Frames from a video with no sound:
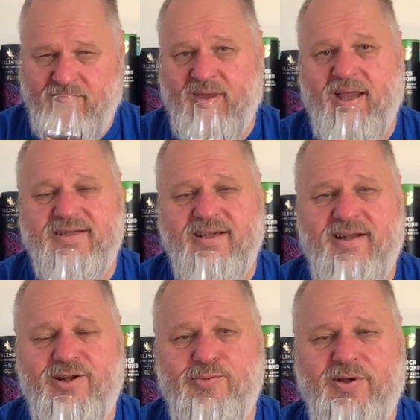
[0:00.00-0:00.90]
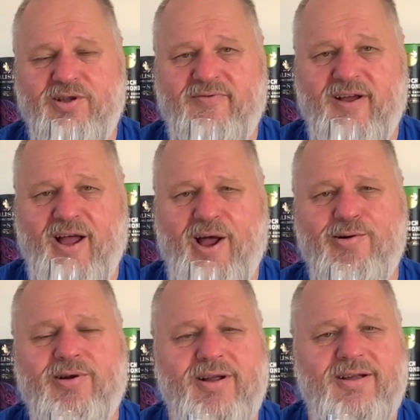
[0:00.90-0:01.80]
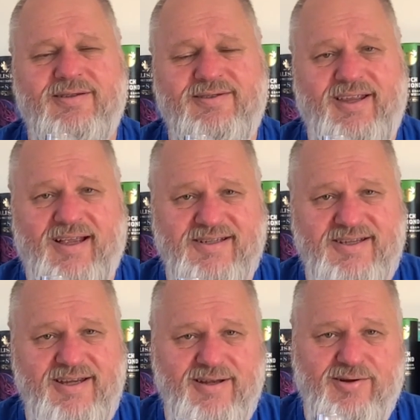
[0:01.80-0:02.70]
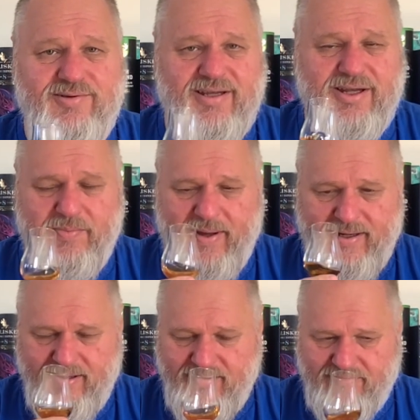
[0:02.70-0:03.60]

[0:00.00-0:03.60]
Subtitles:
There's a little bit of an oak dusty note in the back.